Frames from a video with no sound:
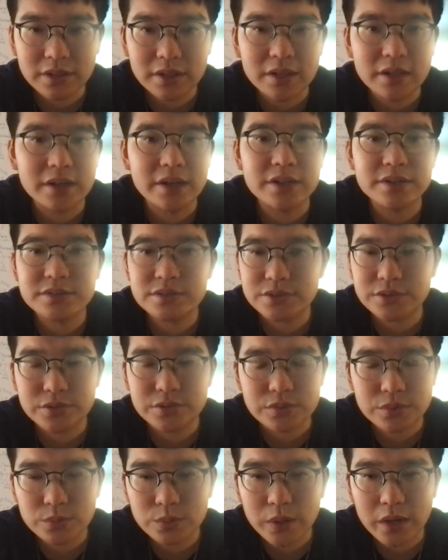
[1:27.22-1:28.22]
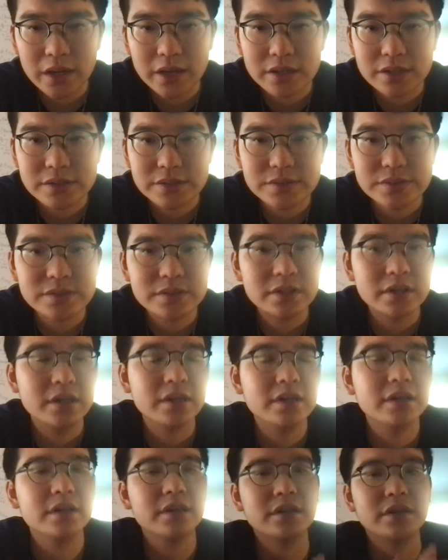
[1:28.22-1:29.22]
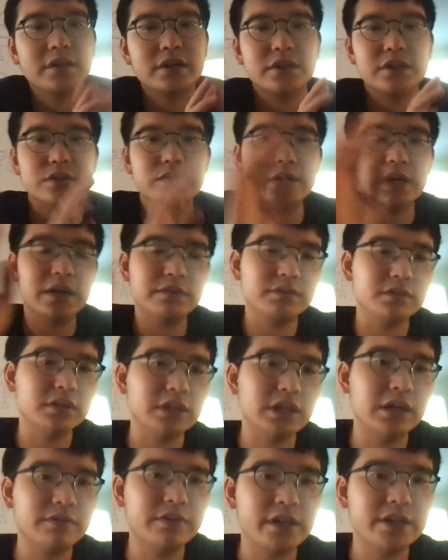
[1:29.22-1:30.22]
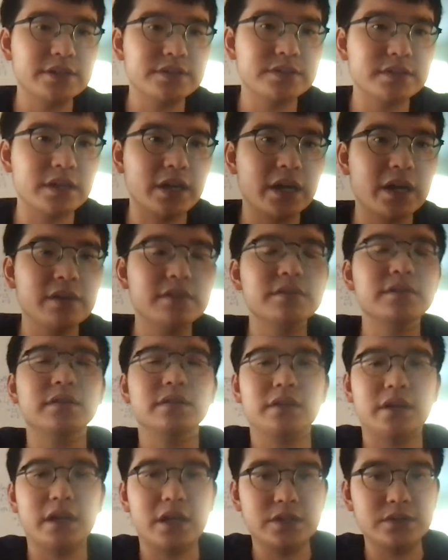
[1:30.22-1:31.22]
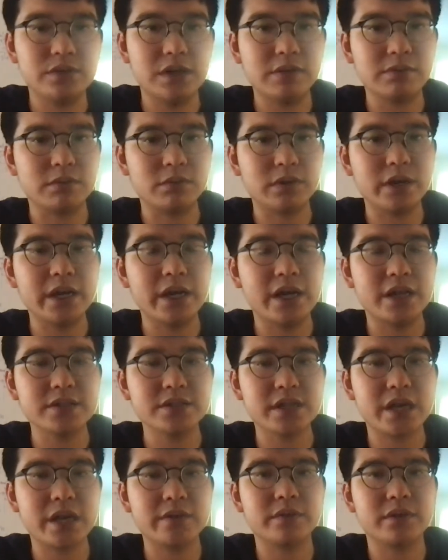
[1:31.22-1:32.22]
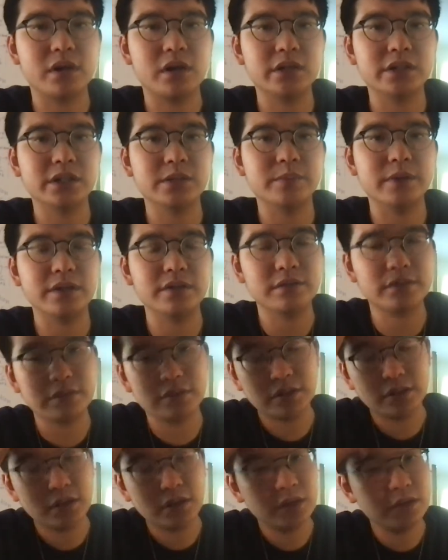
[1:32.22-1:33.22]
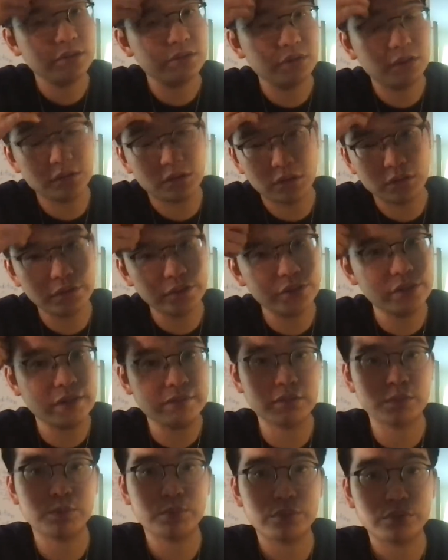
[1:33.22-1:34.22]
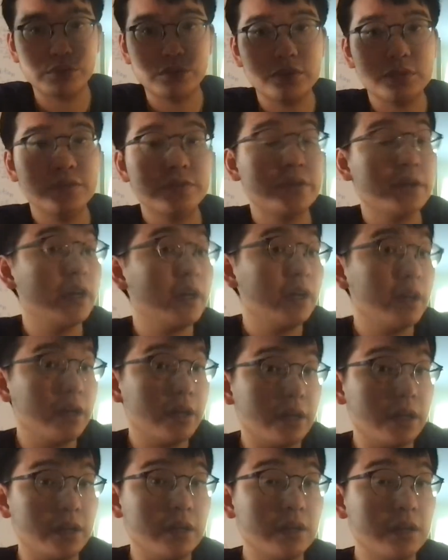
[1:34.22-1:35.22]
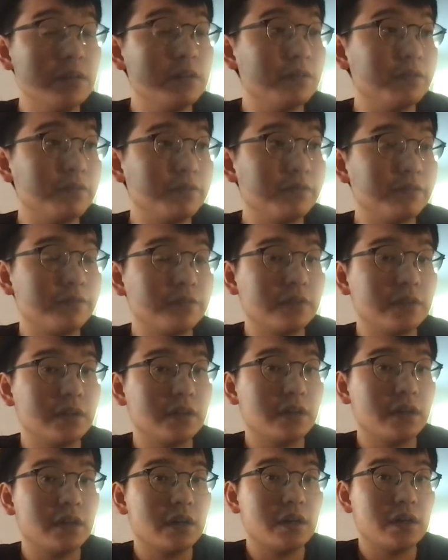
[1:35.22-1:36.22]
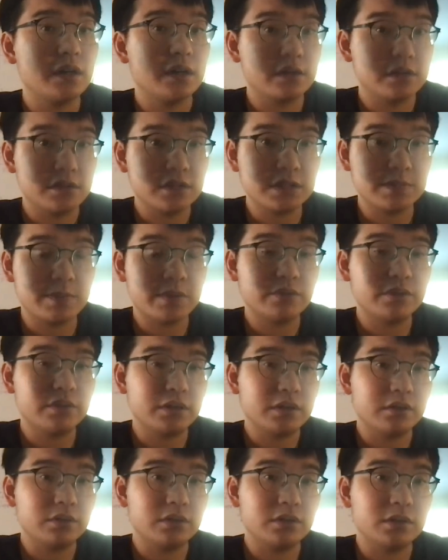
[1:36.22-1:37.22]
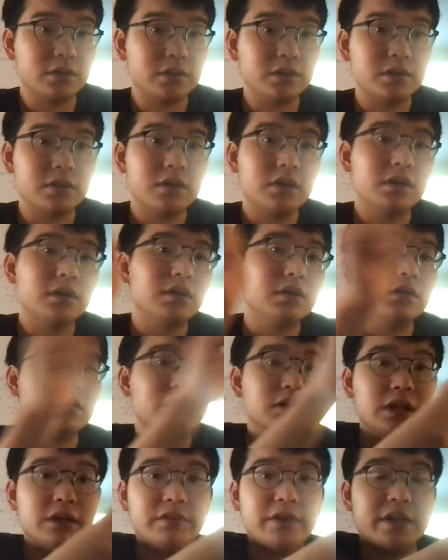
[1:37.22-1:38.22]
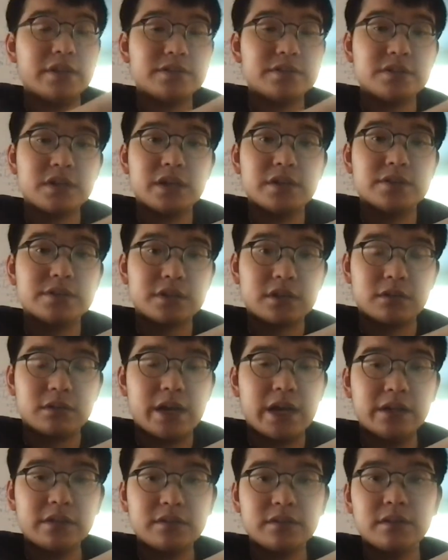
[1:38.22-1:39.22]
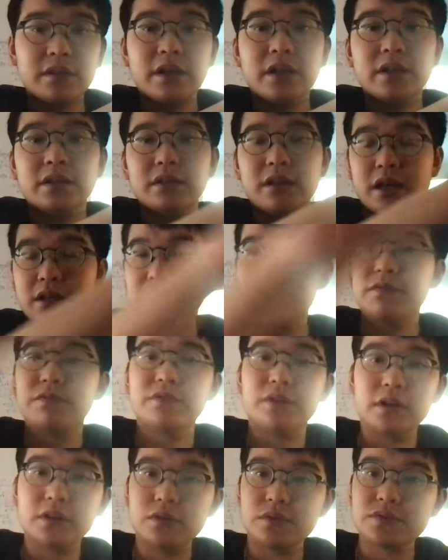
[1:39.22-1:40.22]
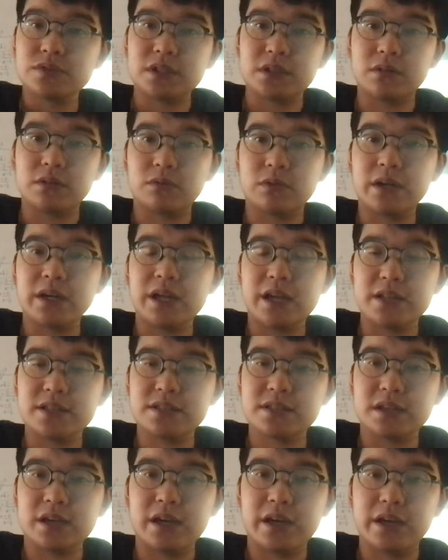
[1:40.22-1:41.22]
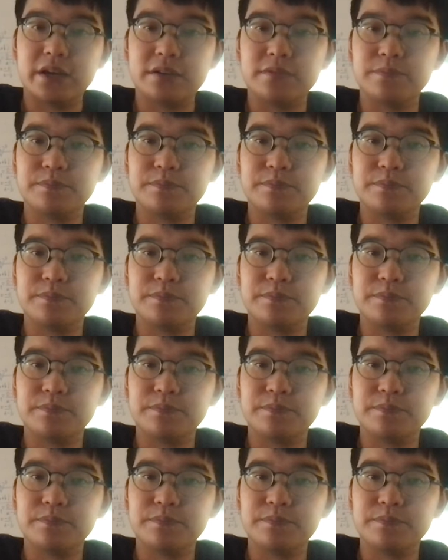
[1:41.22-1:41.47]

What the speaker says: It's two ways. You have the left-hand side and you have the right-hand side of the argument. Not only do you have to prove if this particular left-hand side is correct, then it follows that the right-hand side